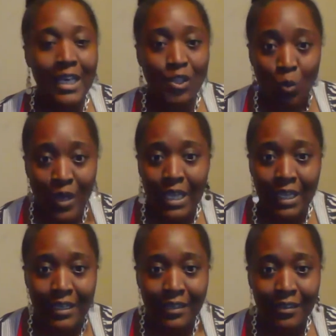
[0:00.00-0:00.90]
is
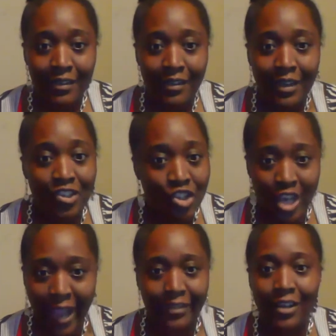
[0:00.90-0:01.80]
weak, is
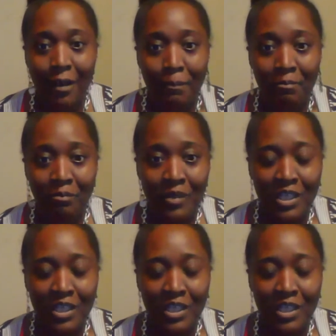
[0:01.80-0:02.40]
jacked up,